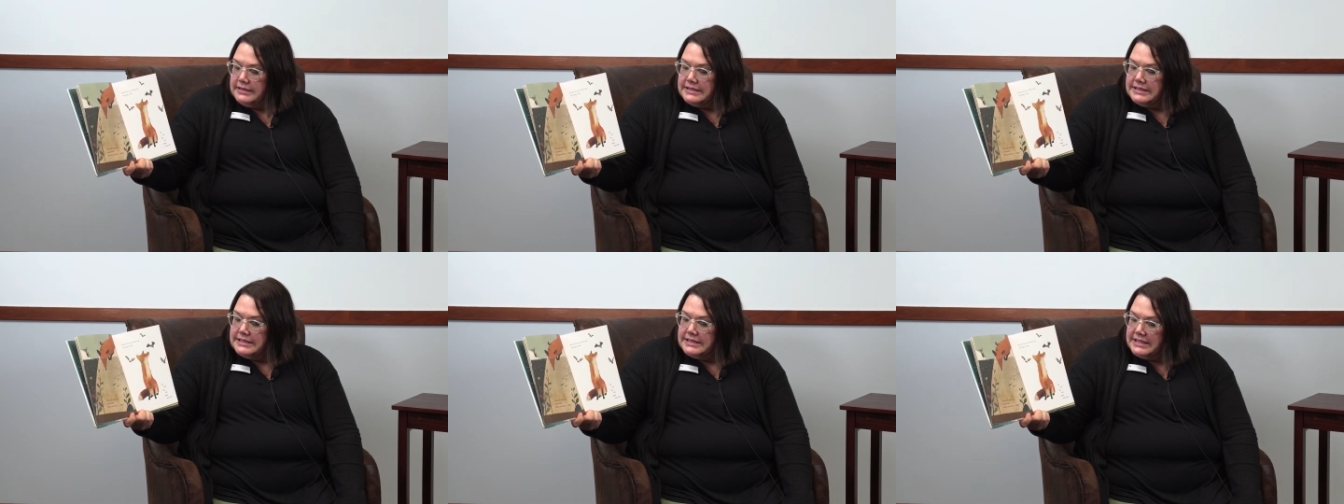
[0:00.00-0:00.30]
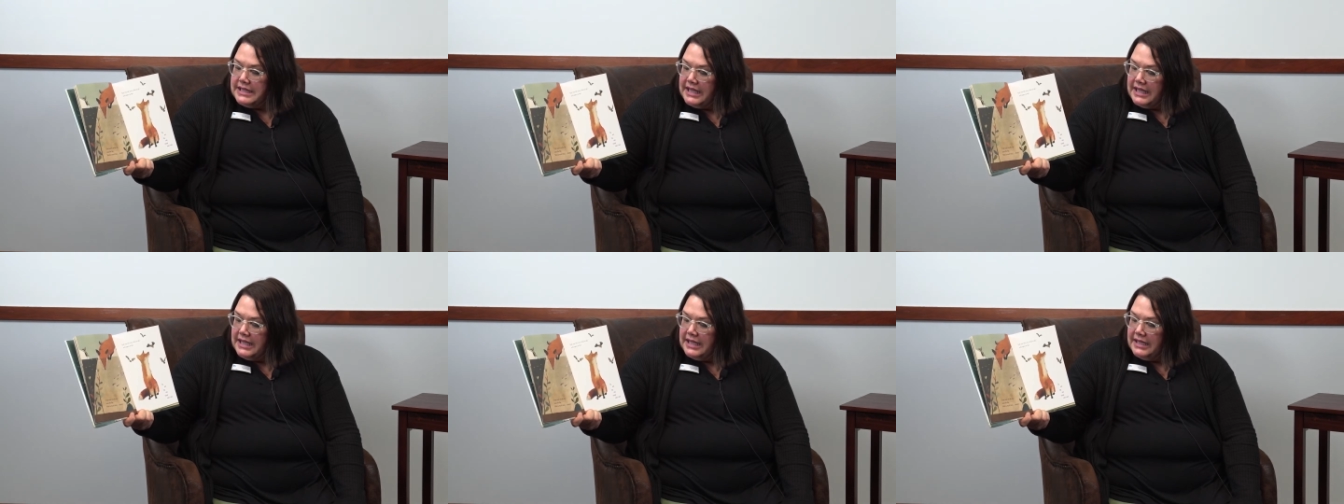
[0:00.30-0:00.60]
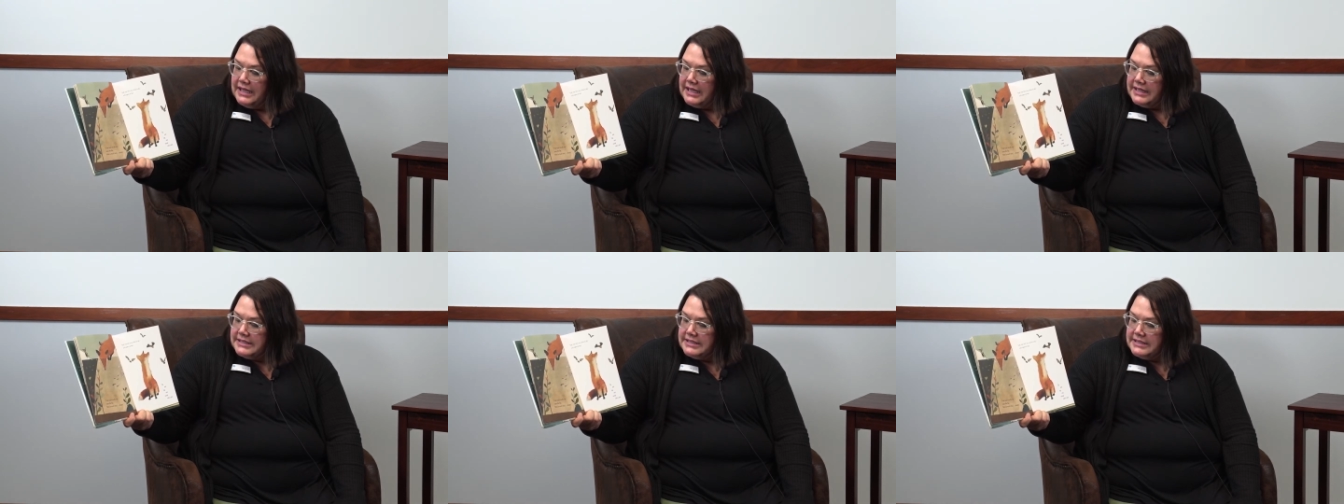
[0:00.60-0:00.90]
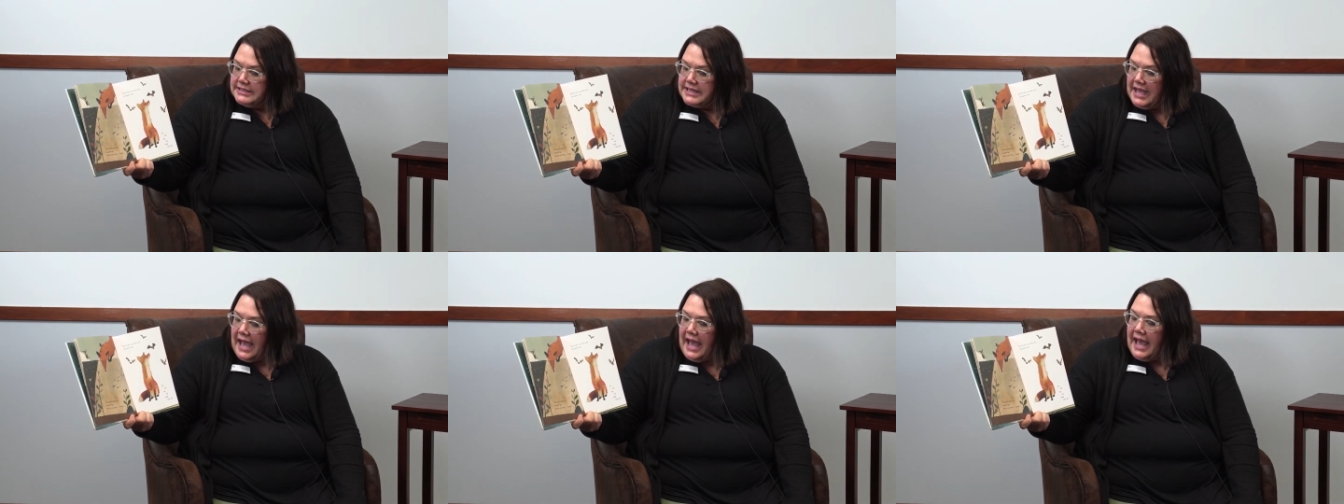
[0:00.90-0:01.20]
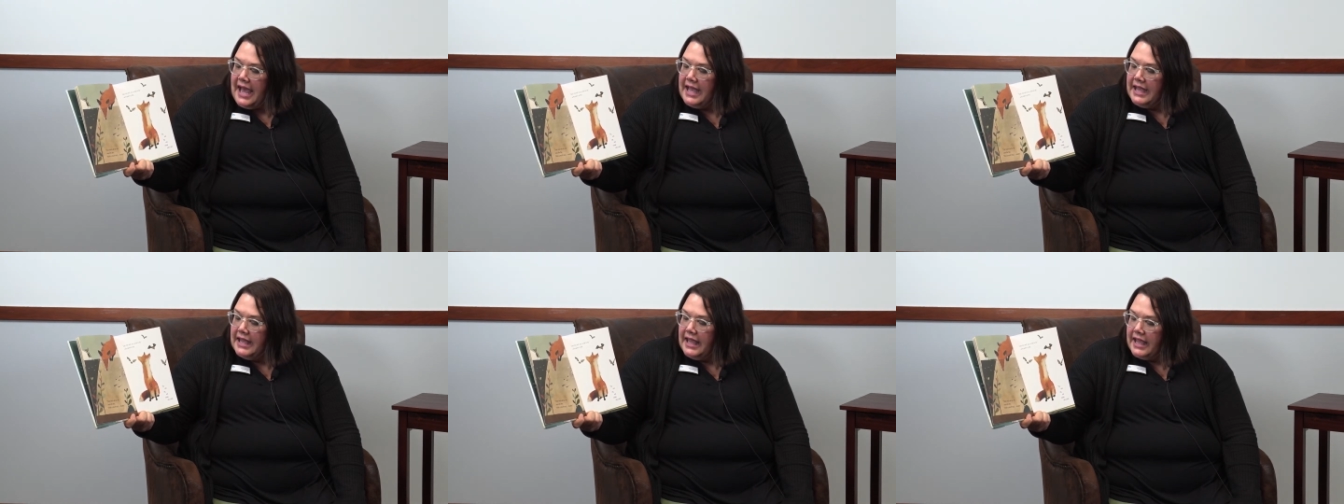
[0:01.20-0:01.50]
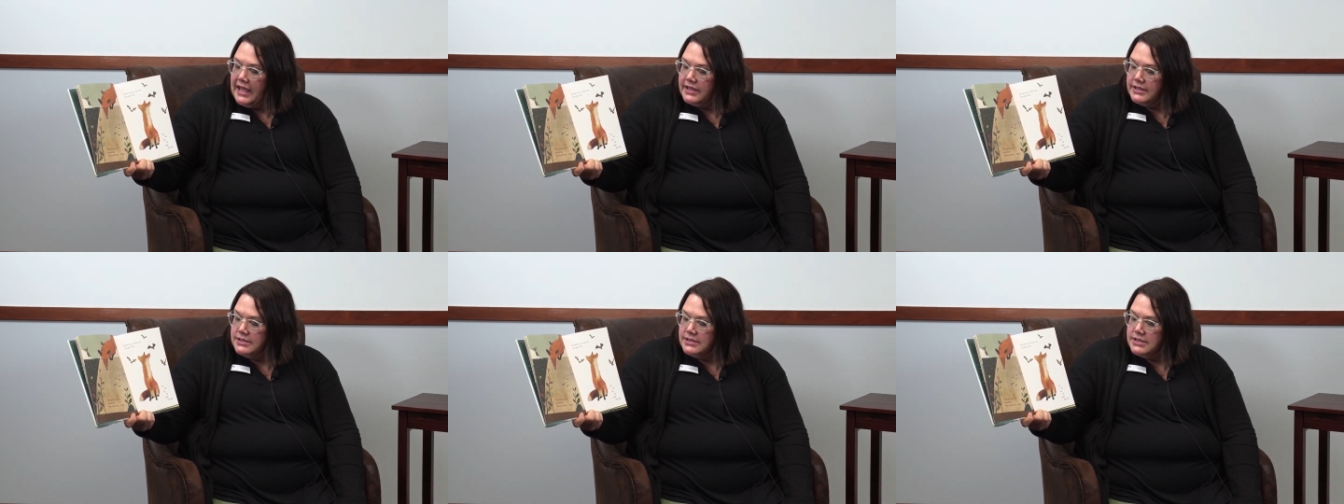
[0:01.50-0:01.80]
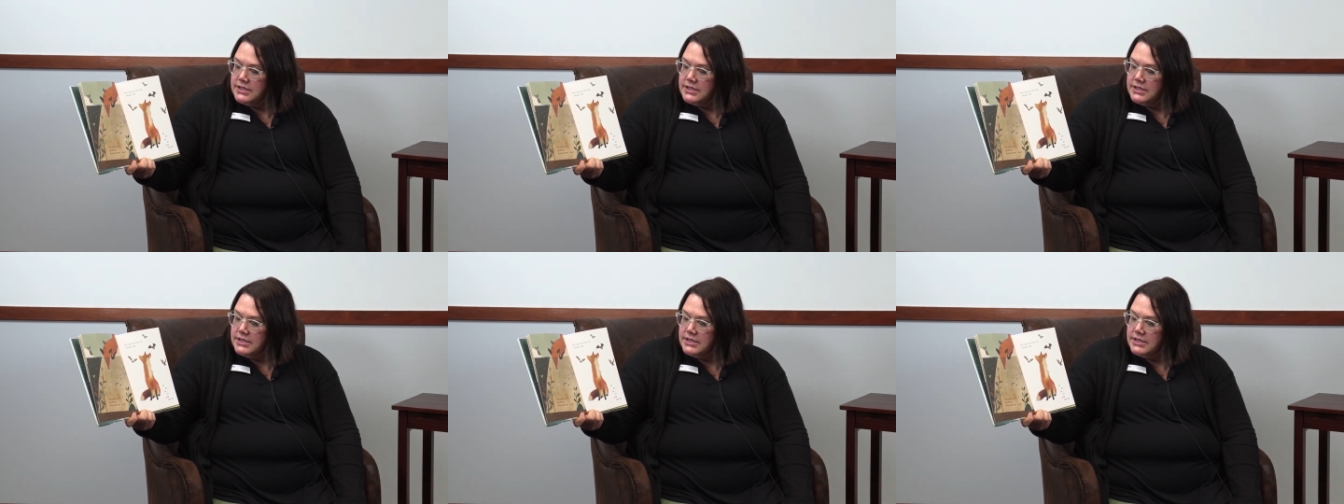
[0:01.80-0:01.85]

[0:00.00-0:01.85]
Zig and zag and